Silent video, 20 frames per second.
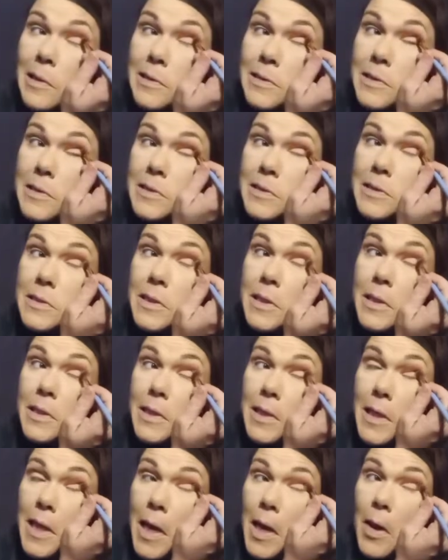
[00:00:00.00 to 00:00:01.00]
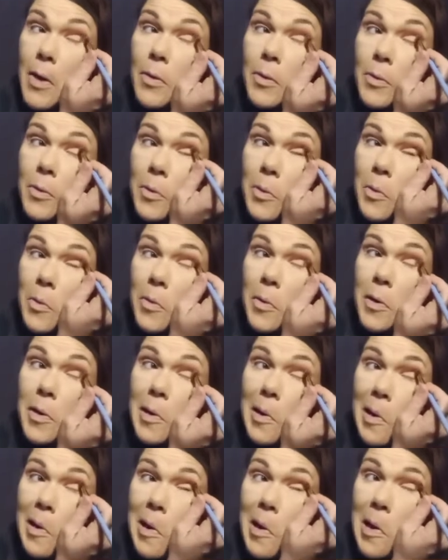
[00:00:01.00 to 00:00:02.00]
just in the outer
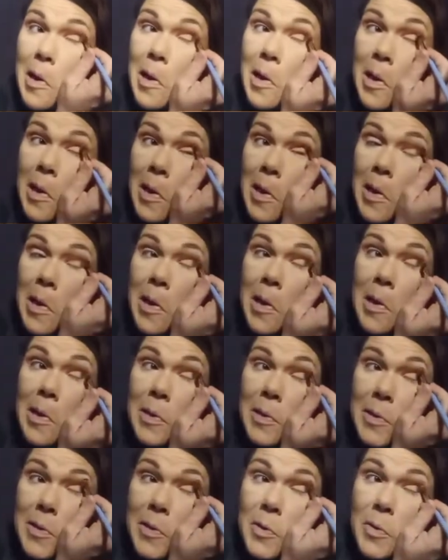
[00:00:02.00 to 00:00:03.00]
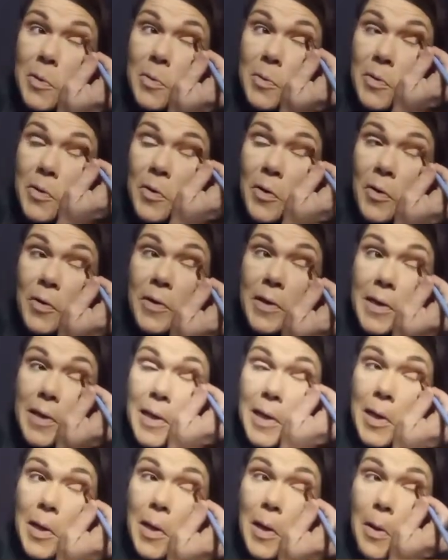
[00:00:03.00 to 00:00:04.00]
corner to darken
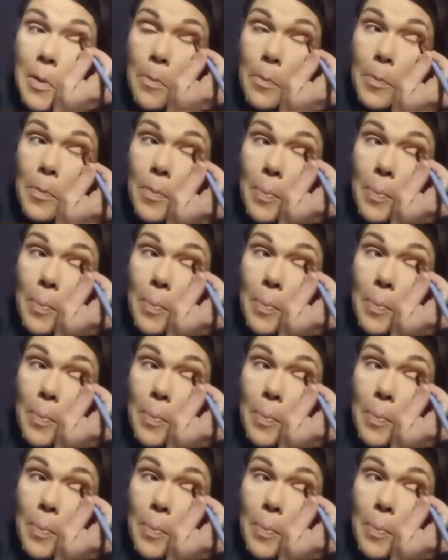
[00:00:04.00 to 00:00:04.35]
it up.